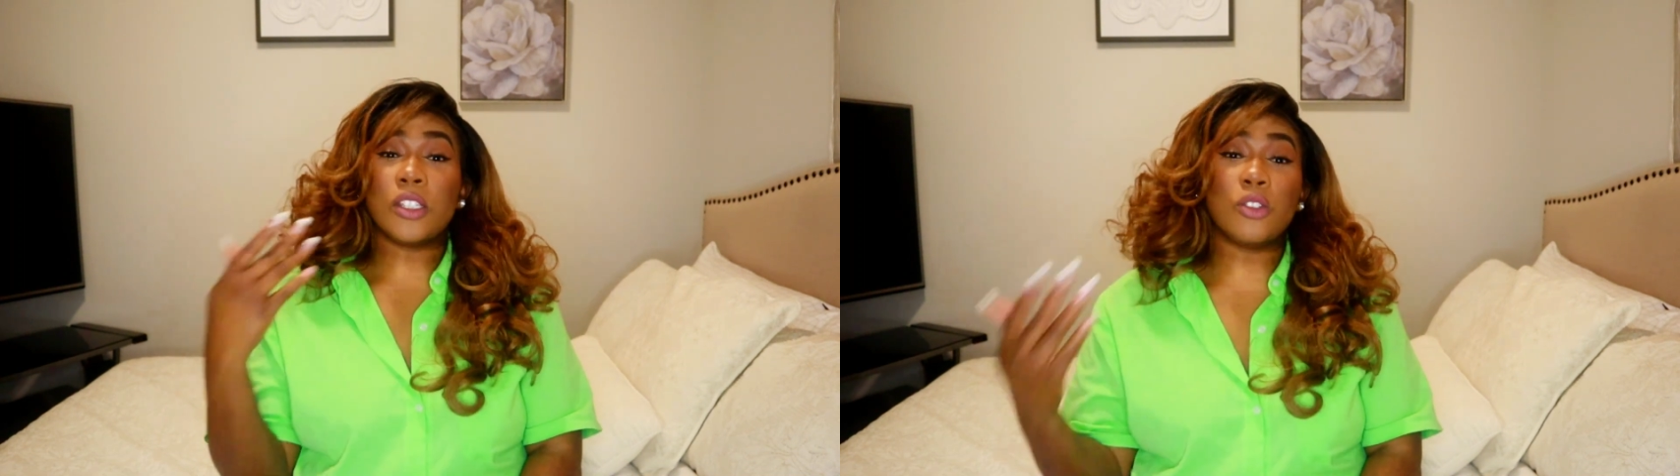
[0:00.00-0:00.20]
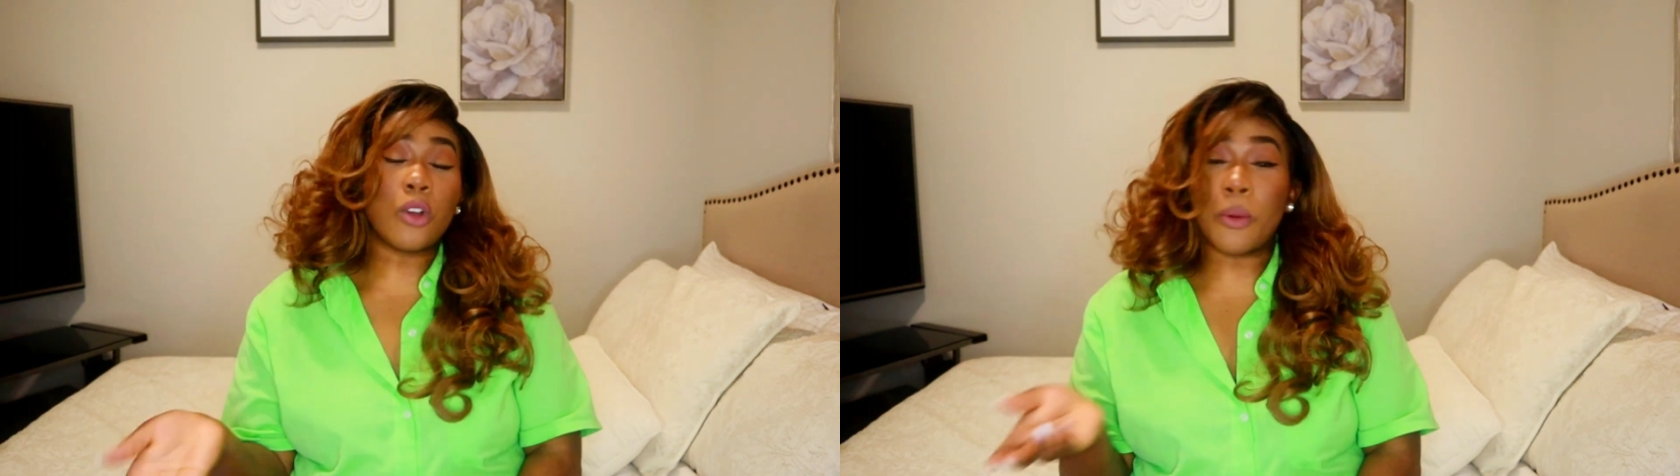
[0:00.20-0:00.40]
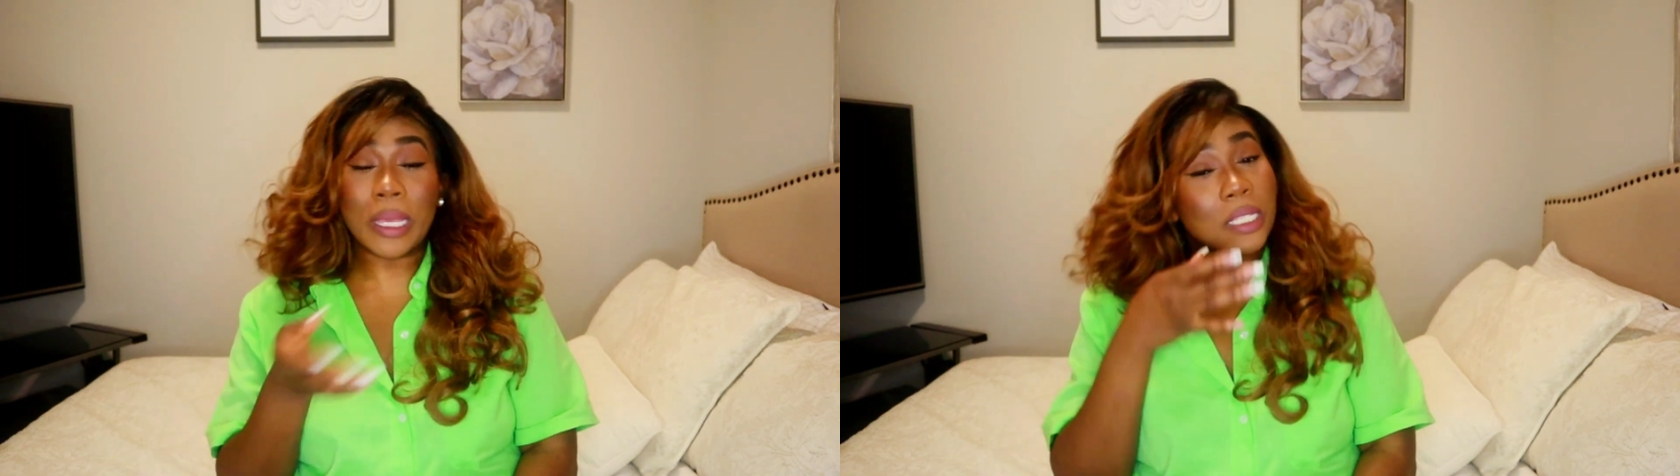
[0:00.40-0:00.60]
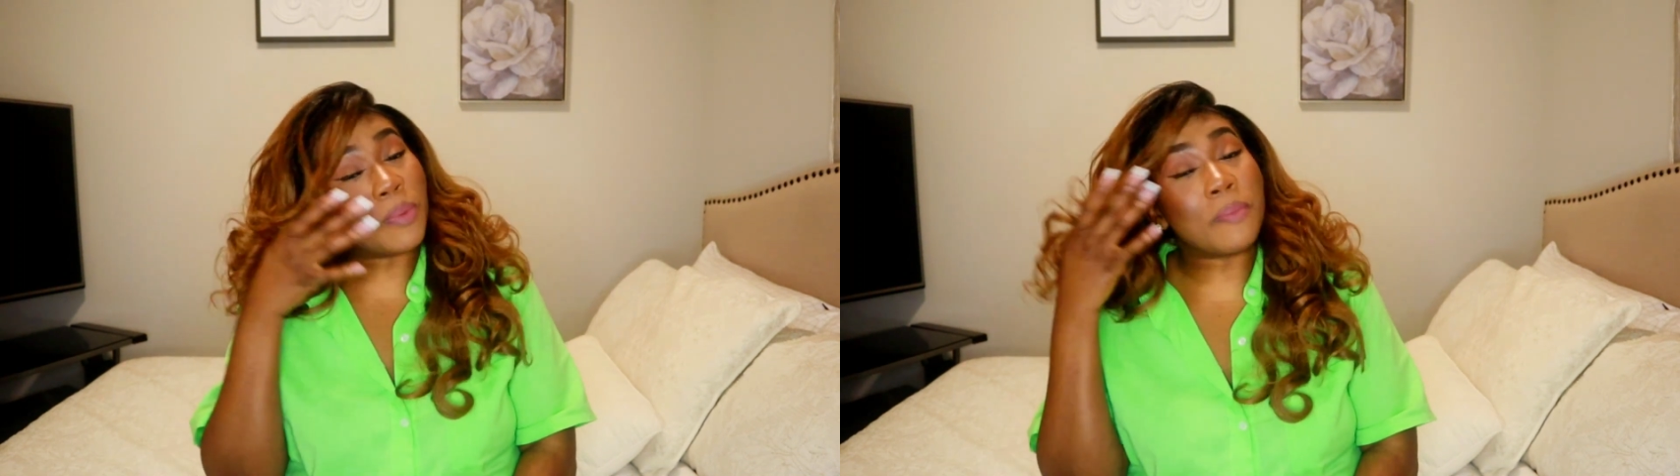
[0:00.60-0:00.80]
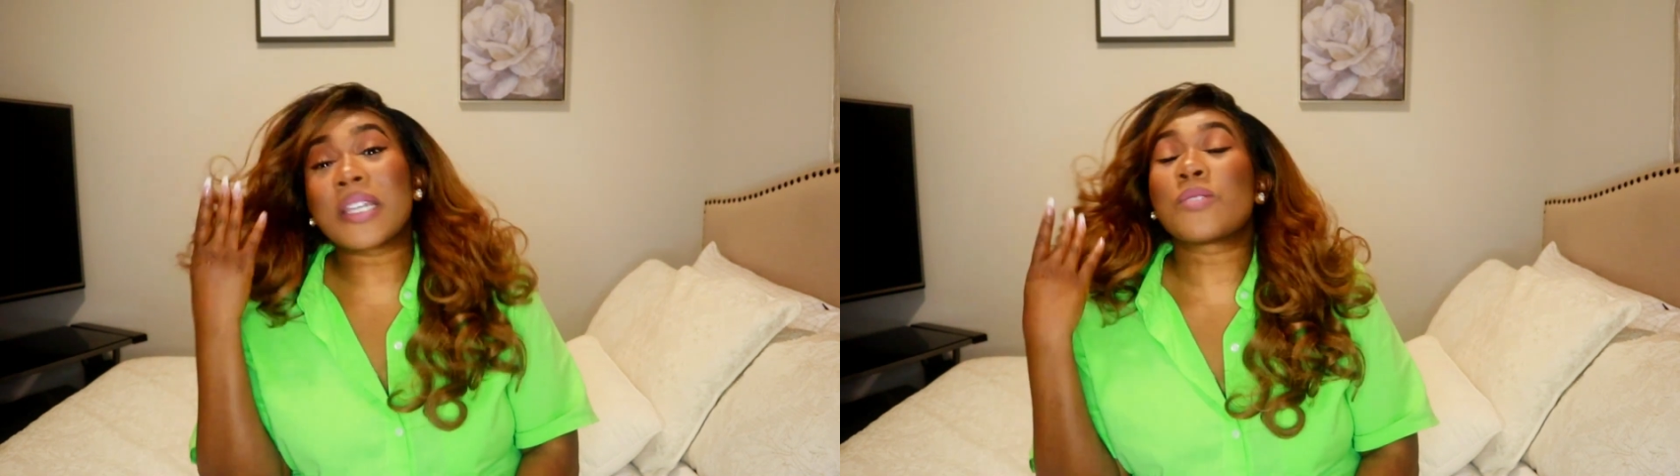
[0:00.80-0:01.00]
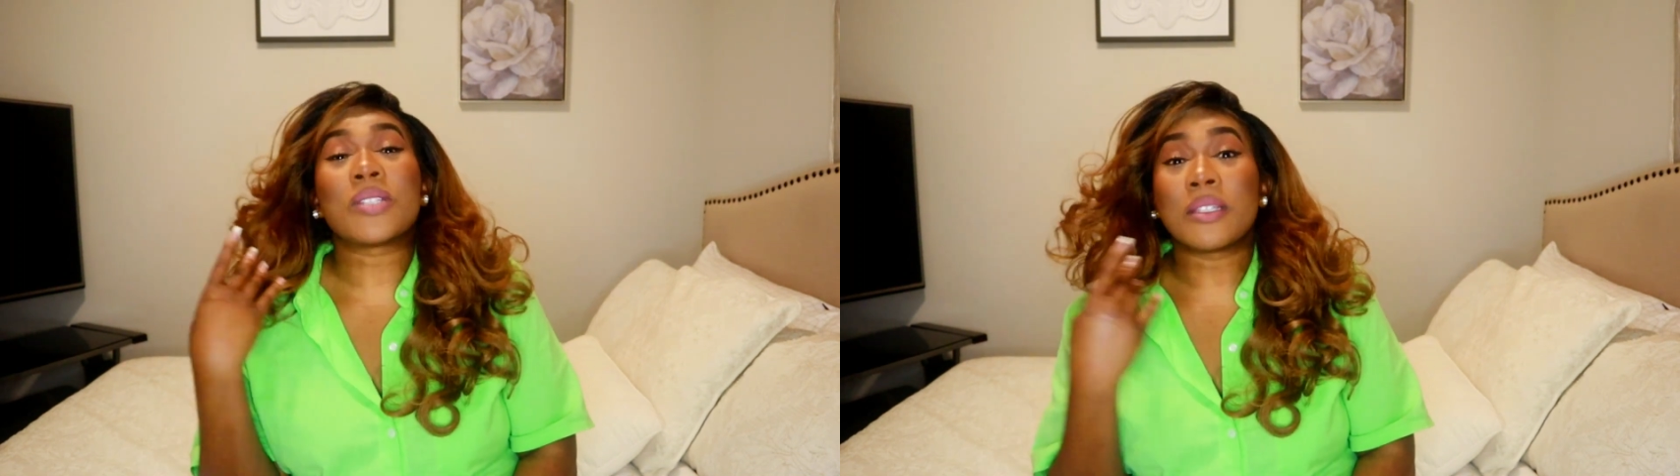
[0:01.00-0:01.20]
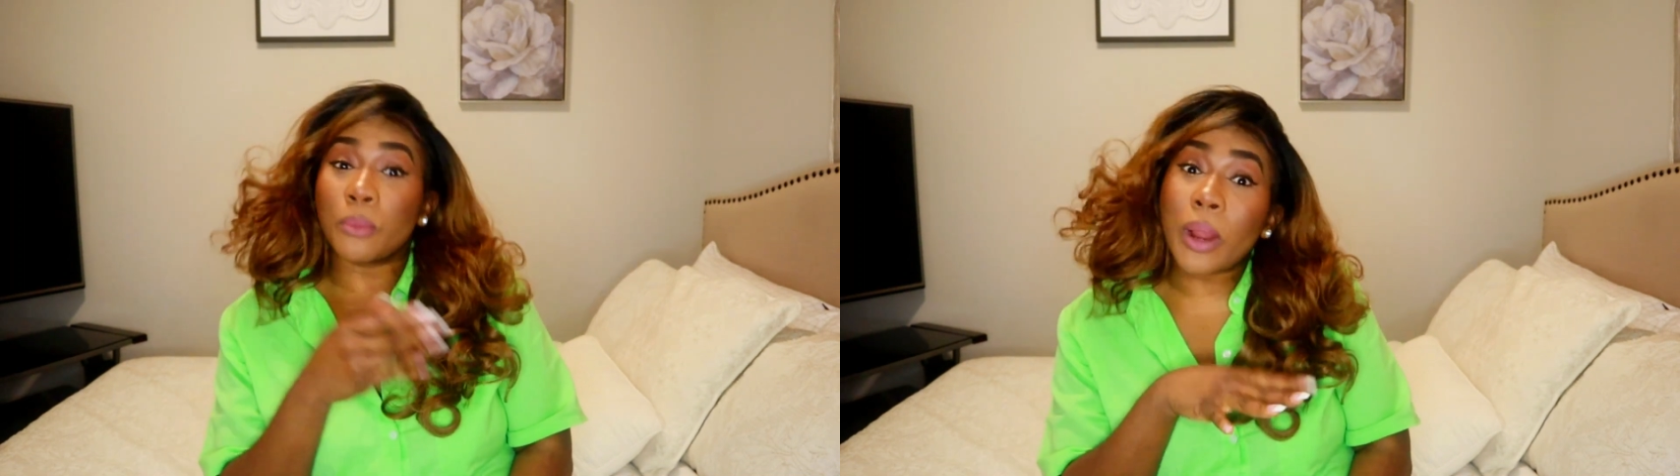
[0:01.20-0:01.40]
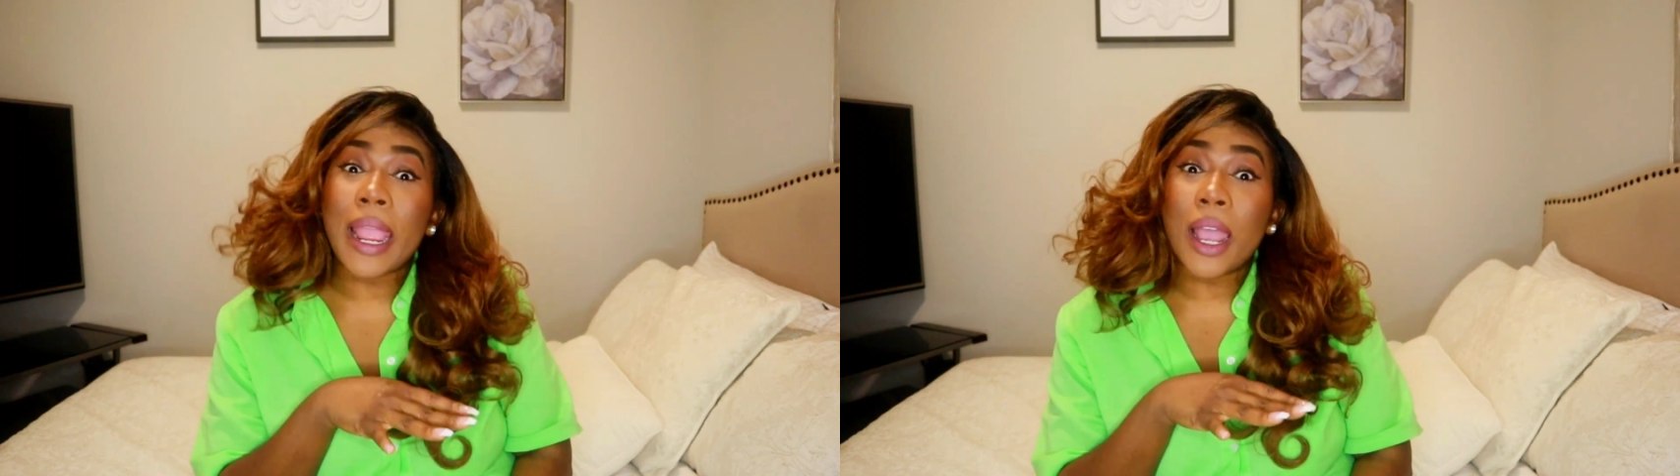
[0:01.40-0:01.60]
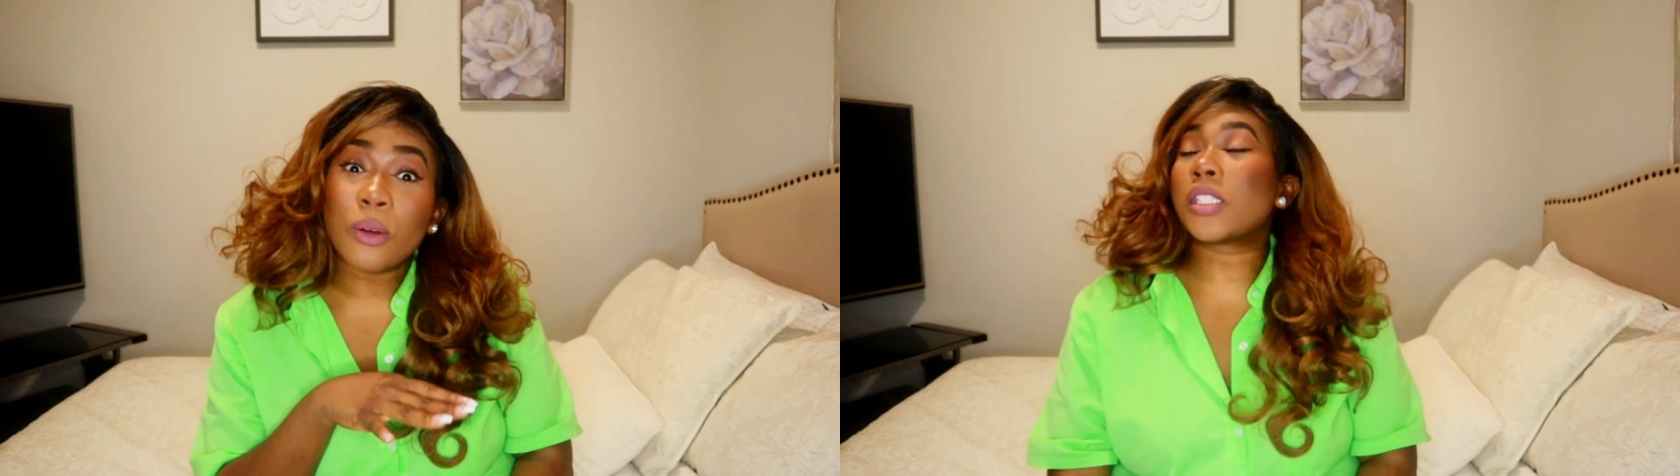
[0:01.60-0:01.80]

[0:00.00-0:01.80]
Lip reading: you gonna be mixed with some brown.